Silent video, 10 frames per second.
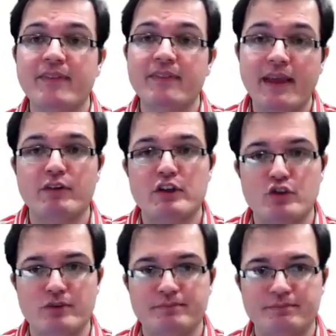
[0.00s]
in their
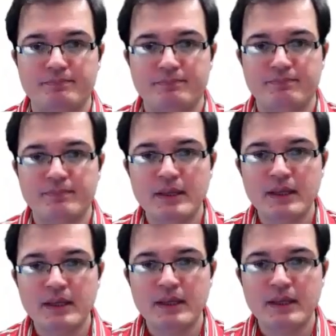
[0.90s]
region.
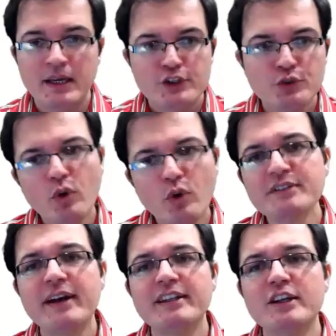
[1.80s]
To
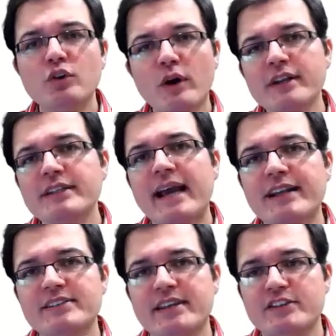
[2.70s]
quantify the quality
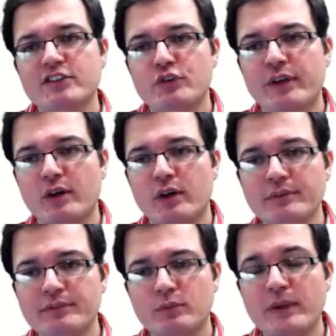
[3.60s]
access
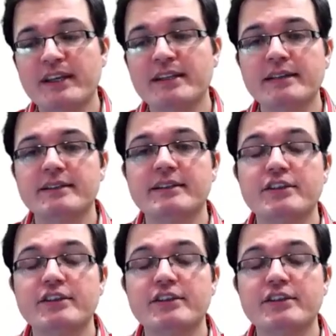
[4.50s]
trade-off, we conducted a